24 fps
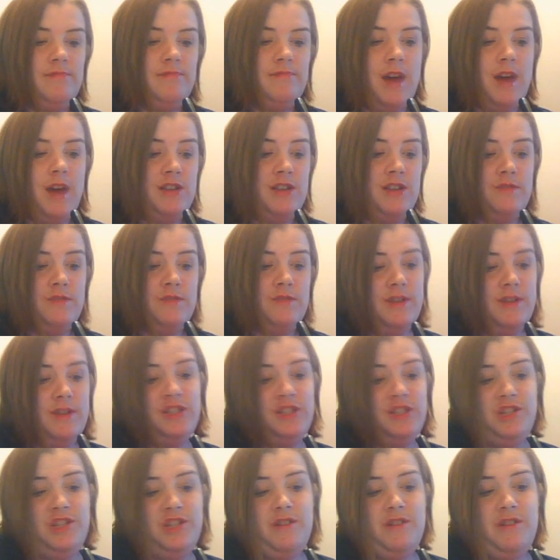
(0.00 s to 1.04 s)
I just wanted to
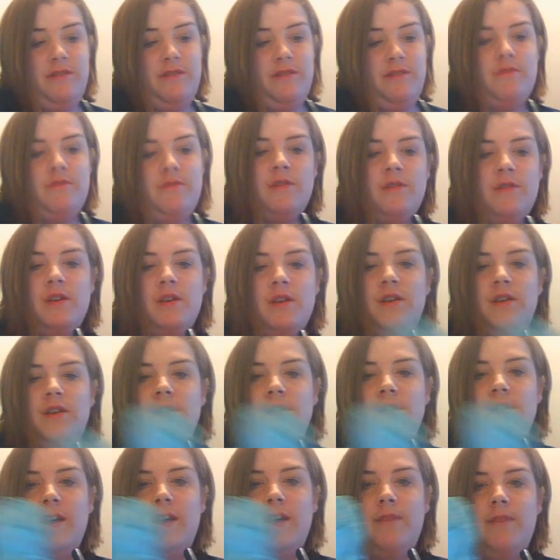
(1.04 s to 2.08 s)
show you
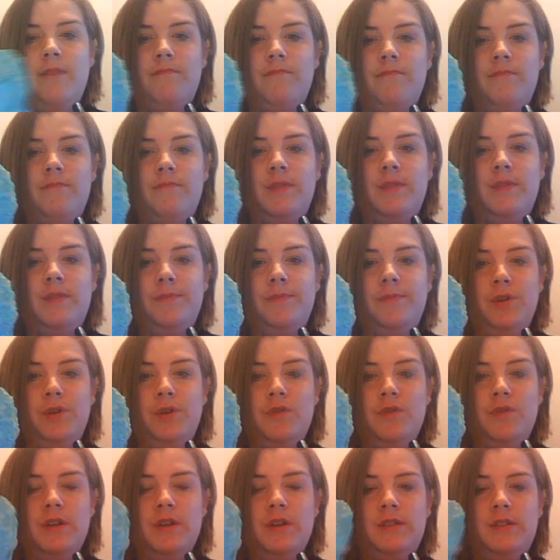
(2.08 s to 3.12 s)
the
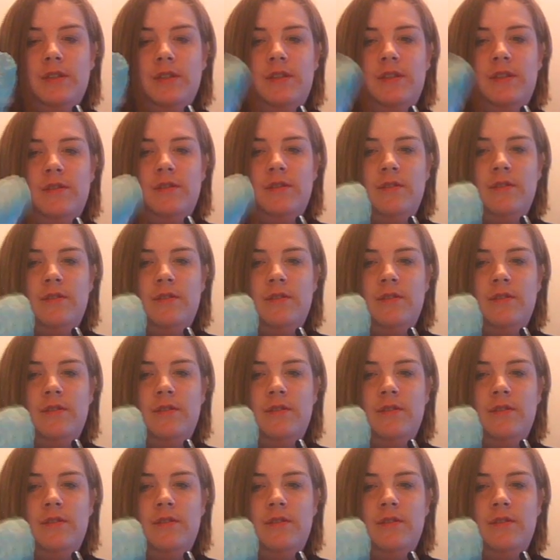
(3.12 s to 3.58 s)
blueness.